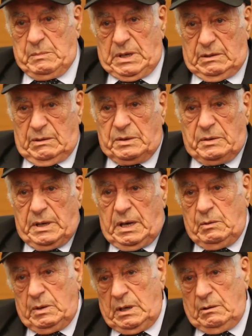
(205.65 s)
My daughter and
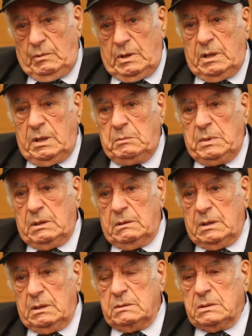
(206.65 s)
I went out with him and
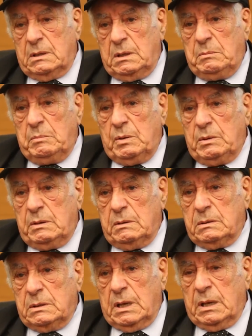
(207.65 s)
Johnny Boner,
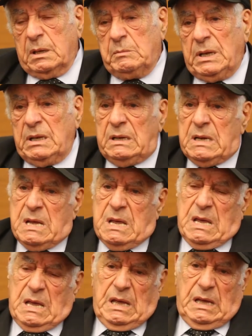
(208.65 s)
our tank commander,
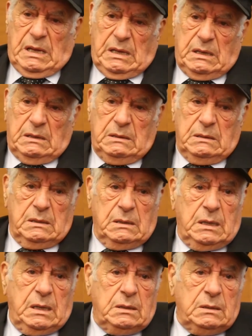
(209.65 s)
and
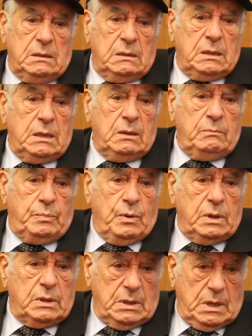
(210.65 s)
he
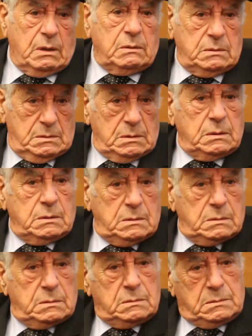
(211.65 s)
pointed out
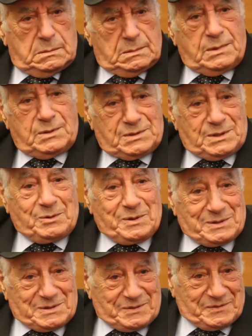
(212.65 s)
a
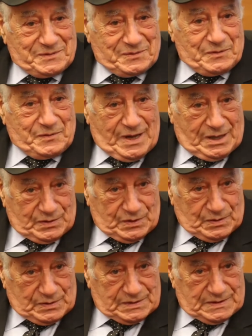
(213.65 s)
series of
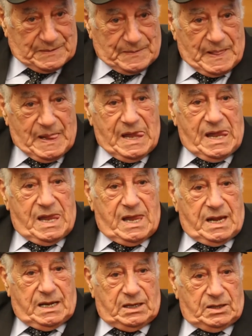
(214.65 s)
foxholes.
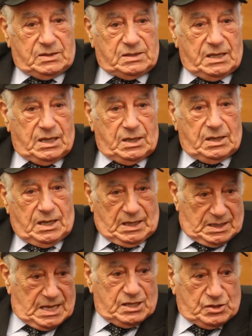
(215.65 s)
And he said,
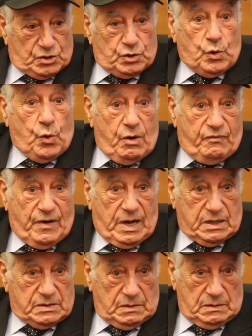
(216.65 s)
and that's your
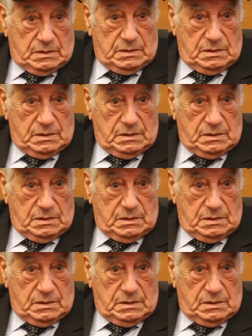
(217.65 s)
foxhole.